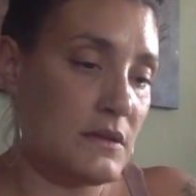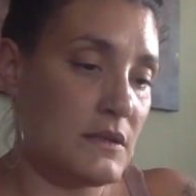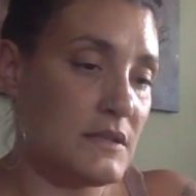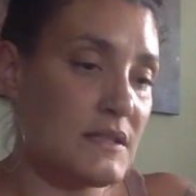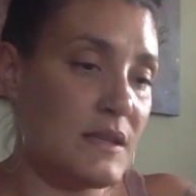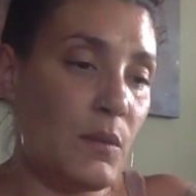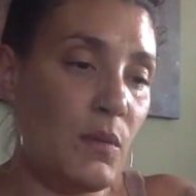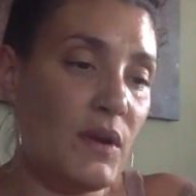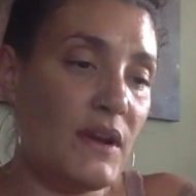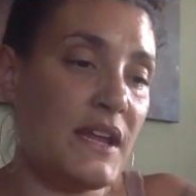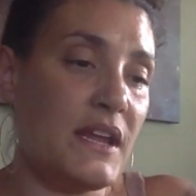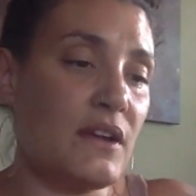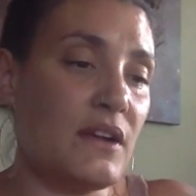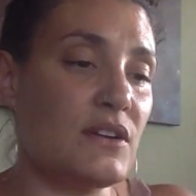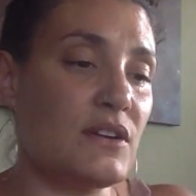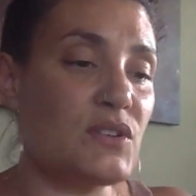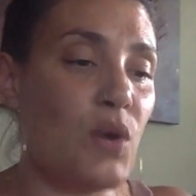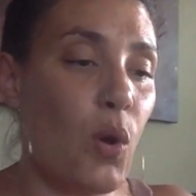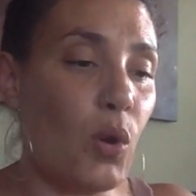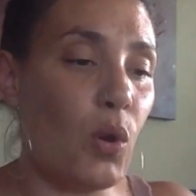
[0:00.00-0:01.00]
Someone
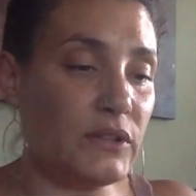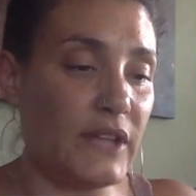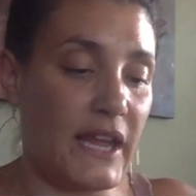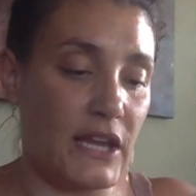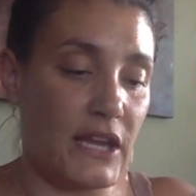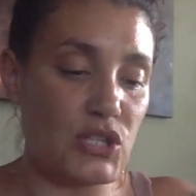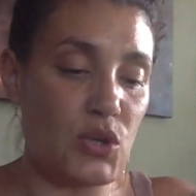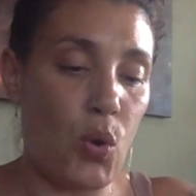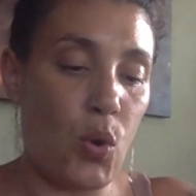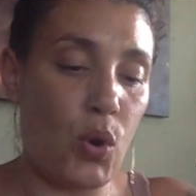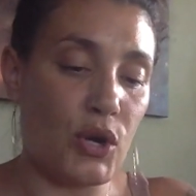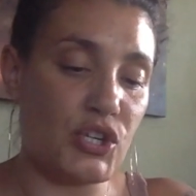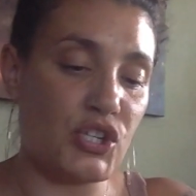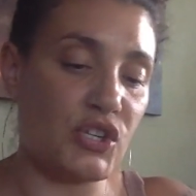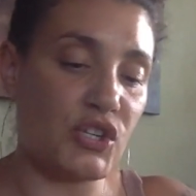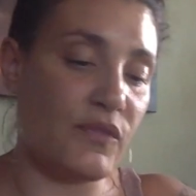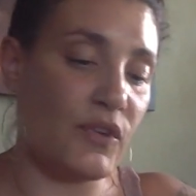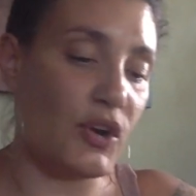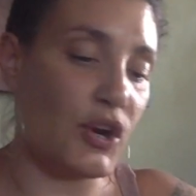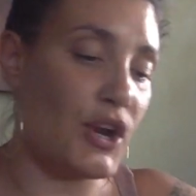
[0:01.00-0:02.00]
here is holding a
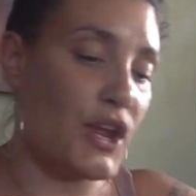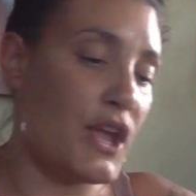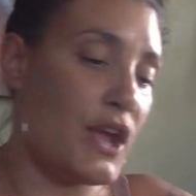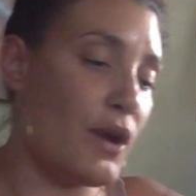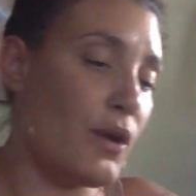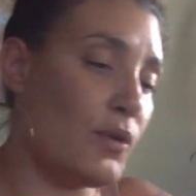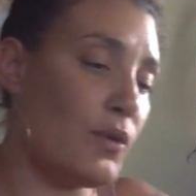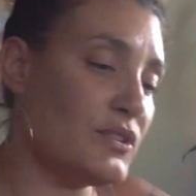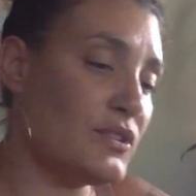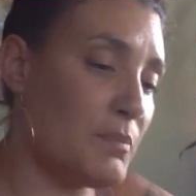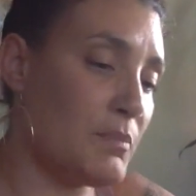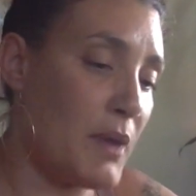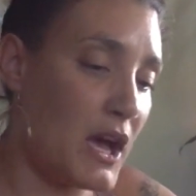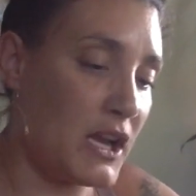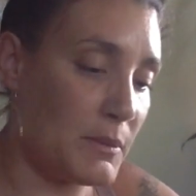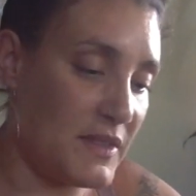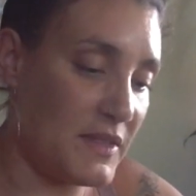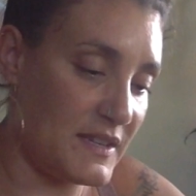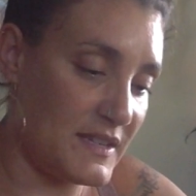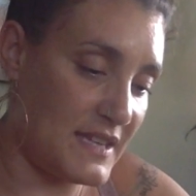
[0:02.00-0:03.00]
torch for you.
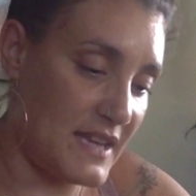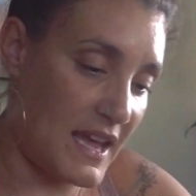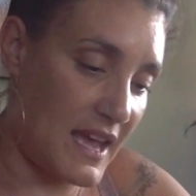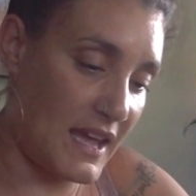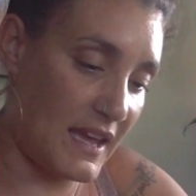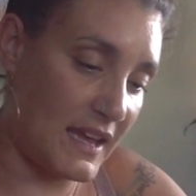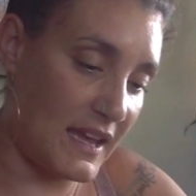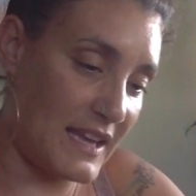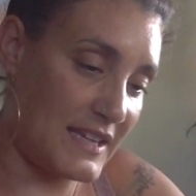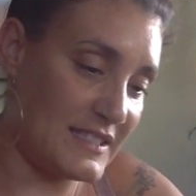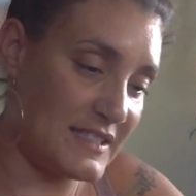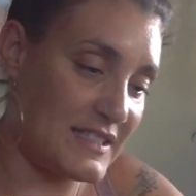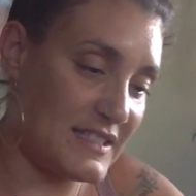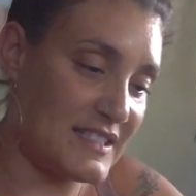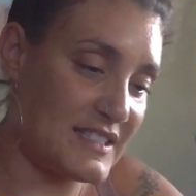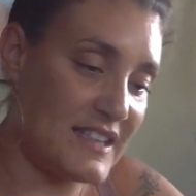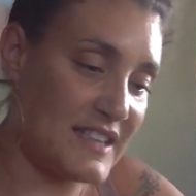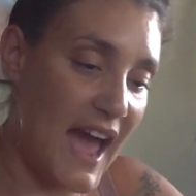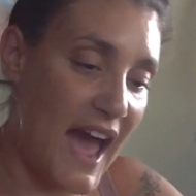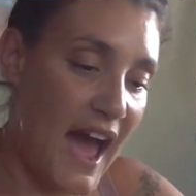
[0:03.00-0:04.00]
Bottom of the deck is
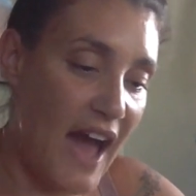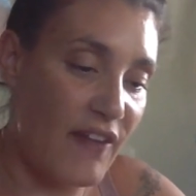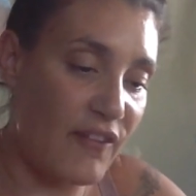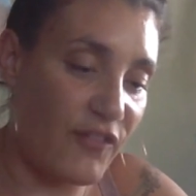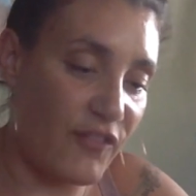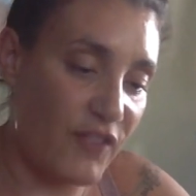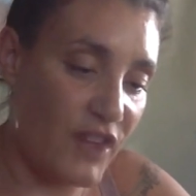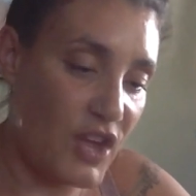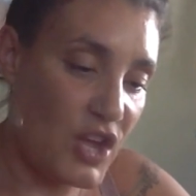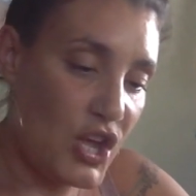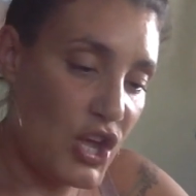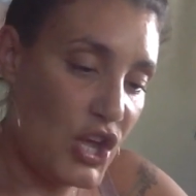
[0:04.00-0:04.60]
staff.